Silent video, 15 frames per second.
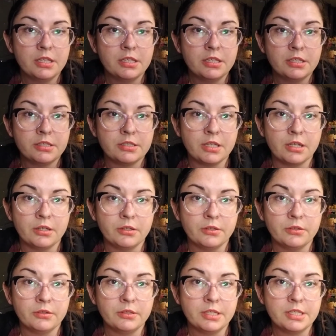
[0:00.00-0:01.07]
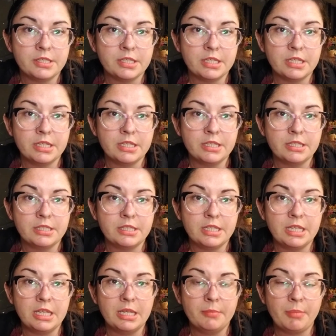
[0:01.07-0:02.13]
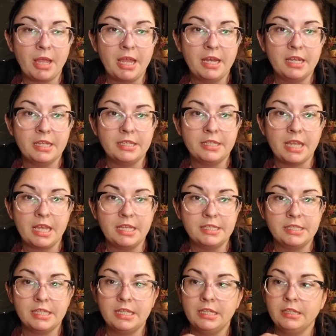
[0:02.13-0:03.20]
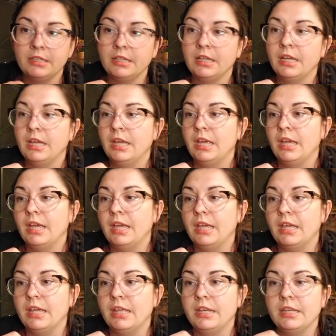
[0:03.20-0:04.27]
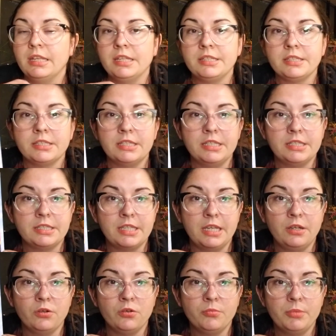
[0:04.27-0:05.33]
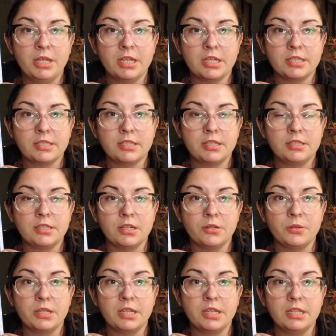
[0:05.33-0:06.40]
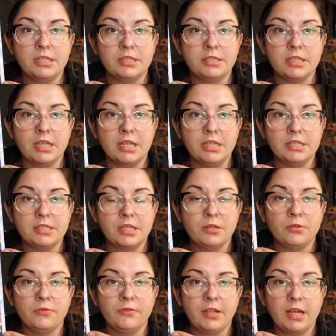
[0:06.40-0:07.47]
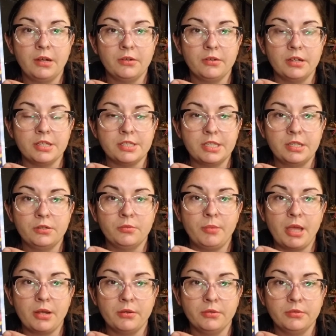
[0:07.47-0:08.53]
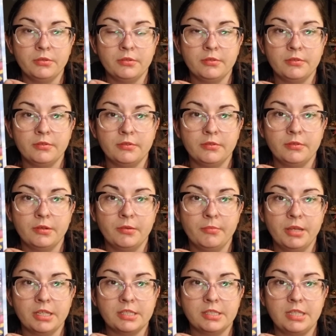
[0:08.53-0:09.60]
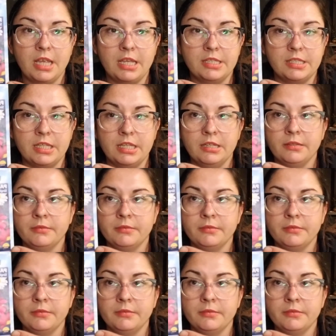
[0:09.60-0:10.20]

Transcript: So this is the painted daisy, and it's the single mix. So it is a single petaled mixed daisy.